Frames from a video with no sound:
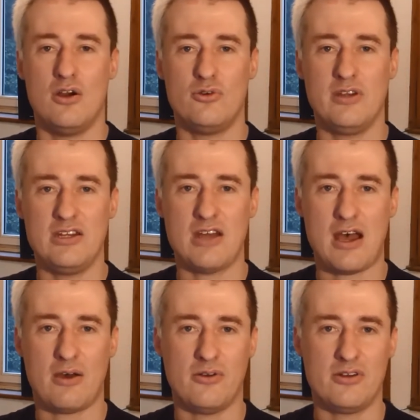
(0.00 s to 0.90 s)

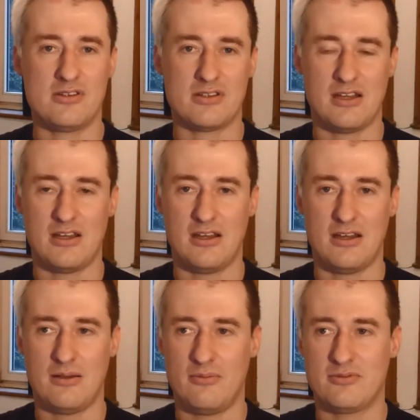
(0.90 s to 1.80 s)
renowned
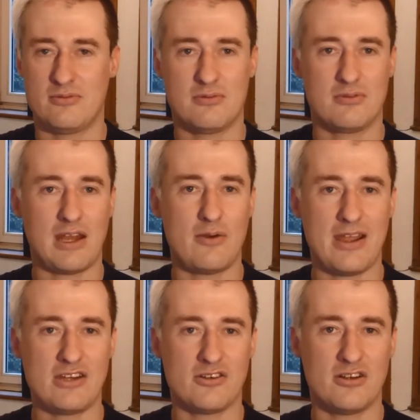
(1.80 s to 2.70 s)

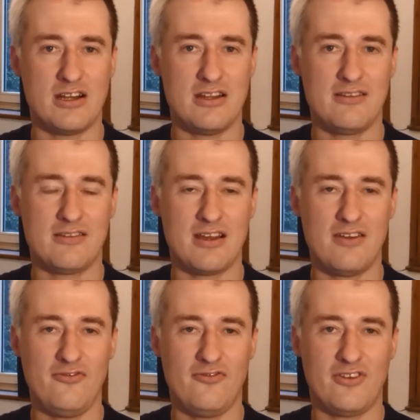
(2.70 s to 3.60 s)
director and
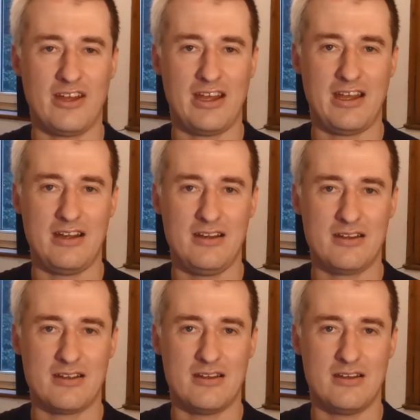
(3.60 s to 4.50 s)
stuff, and
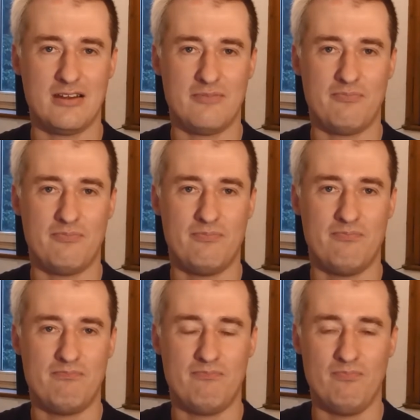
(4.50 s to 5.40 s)
a
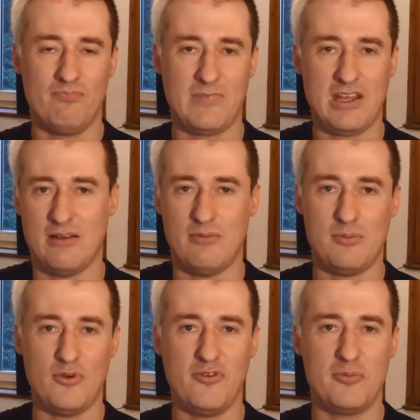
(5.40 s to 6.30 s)

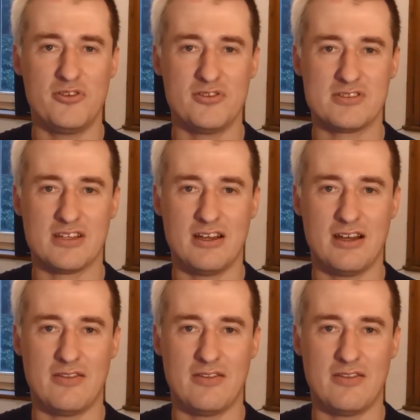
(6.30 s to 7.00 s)
movie producer.